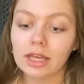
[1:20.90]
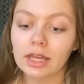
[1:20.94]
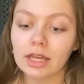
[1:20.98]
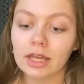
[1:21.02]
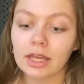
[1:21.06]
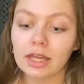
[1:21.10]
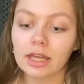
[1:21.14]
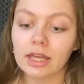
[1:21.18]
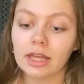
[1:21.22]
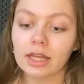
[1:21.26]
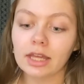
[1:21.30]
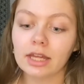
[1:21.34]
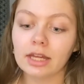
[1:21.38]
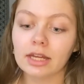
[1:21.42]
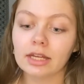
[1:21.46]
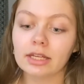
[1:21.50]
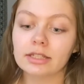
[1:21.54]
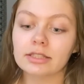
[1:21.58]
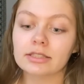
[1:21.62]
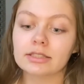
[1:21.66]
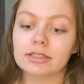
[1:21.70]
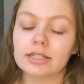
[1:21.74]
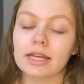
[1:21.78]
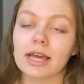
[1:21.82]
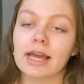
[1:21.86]

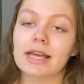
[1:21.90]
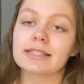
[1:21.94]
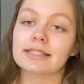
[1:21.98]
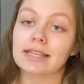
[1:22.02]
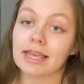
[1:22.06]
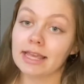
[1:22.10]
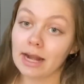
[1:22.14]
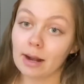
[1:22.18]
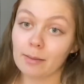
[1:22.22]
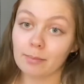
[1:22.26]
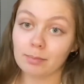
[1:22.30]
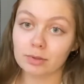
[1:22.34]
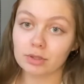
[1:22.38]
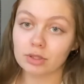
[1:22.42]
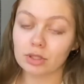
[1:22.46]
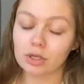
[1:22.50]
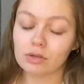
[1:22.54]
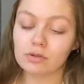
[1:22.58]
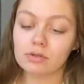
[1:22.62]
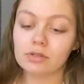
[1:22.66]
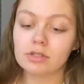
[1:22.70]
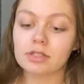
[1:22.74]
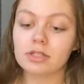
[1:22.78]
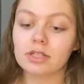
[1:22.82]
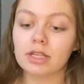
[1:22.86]
and it has 8
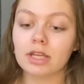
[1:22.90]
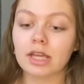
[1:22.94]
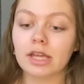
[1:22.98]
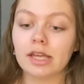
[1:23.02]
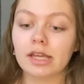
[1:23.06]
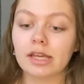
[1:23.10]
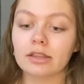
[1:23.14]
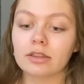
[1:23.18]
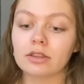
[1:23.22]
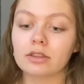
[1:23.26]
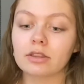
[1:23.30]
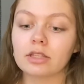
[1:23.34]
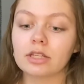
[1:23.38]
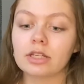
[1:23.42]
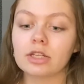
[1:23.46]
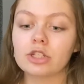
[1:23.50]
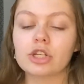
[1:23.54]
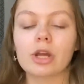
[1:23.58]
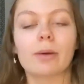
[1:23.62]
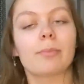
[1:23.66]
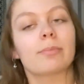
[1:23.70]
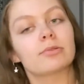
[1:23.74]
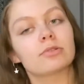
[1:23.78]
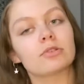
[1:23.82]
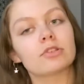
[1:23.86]
episodes. And each
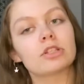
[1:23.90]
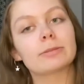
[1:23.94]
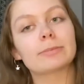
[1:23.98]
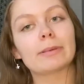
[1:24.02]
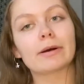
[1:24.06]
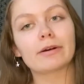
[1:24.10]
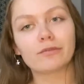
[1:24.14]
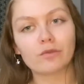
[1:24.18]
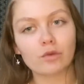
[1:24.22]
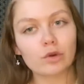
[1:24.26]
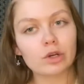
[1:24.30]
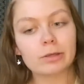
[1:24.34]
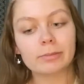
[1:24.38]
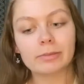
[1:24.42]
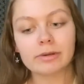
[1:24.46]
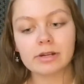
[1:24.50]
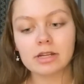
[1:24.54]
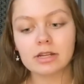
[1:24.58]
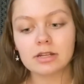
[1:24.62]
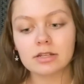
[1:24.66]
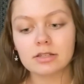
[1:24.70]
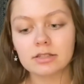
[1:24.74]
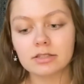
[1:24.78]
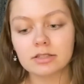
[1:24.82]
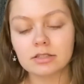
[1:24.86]
episode's about 40
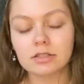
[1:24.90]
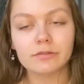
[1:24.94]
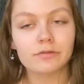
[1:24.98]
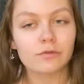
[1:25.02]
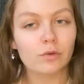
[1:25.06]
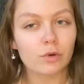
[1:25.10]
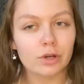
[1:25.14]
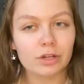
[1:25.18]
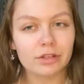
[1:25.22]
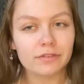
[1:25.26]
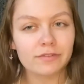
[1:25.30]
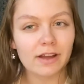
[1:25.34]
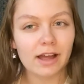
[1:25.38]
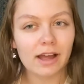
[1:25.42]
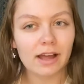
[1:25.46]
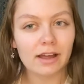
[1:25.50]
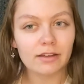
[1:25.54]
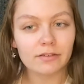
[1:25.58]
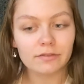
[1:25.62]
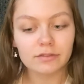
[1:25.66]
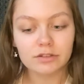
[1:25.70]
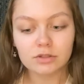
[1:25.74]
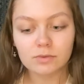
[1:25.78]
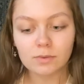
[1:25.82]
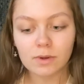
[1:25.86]
minutes to
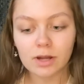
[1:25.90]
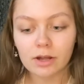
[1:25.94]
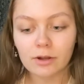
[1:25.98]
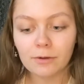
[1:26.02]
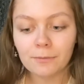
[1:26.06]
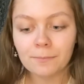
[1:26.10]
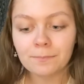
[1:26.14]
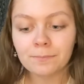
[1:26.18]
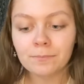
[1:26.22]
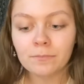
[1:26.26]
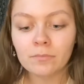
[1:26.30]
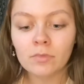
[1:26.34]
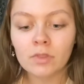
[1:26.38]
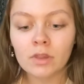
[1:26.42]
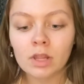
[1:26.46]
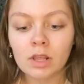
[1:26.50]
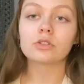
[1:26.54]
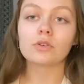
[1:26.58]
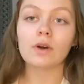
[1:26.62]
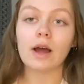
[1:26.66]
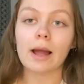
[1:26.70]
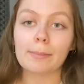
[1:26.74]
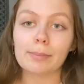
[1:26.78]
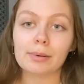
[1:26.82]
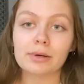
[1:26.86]
45 as well. So
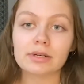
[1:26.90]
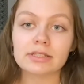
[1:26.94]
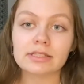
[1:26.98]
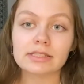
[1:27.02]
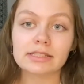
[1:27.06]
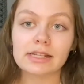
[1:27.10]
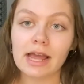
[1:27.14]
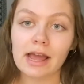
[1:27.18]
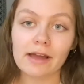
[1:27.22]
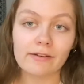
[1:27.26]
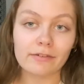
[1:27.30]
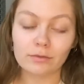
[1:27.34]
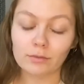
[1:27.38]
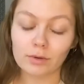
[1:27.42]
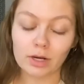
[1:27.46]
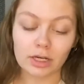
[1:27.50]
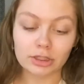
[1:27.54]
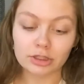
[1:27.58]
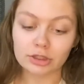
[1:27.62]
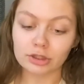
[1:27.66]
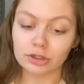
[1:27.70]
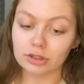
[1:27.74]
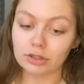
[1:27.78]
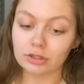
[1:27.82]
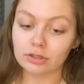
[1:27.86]
I personally haven't
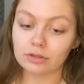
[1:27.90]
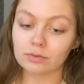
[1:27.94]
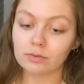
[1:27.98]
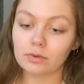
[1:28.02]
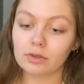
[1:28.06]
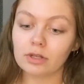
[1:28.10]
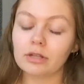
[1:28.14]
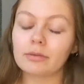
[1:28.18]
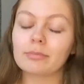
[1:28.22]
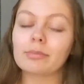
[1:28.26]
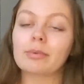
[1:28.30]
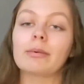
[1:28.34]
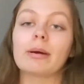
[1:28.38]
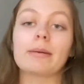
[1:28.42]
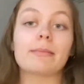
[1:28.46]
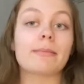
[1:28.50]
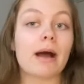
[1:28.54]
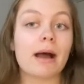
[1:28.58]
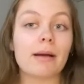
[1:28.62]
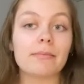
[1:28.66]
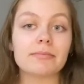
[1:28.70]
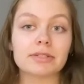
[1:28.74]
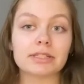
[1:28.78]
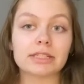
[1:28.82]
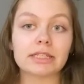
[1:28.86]
watched this one, but my
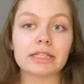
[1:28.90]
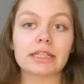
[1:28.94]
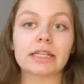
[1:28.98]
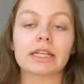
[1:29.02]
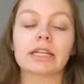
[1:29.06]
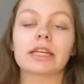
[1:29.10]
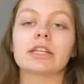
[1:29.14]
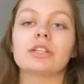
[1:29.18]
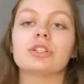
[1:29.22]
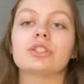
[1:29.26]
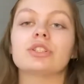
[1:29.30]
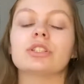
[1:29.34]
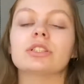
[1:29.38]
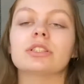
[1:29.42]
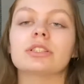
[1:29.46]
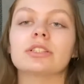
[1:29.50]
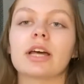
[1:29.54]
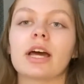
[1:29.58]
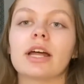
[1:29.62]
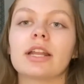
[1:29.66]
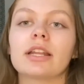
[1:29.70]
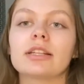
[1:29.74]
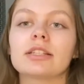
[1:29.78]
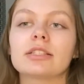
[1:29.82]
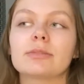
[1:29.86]
mom did. And she
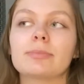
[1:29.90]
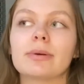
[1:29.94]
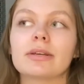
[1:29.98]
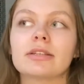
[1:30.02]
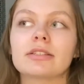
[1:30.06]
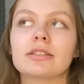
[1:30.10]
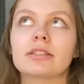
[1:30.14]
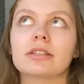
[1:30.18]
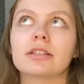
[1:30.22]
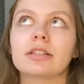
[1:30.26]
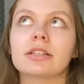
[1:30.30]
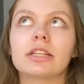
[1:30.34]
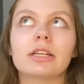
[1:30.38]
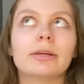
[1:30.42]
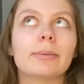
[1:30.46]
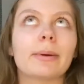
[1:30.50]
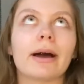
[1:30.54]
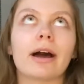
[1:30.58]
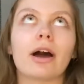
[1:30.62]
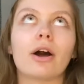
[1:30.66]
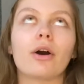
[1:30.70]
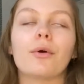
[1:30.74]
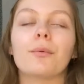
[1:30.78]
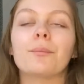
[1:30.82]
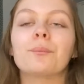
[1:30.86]
said it's basically
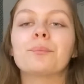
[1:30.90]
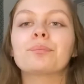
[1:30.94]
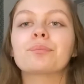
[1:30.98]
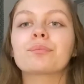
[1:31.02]
about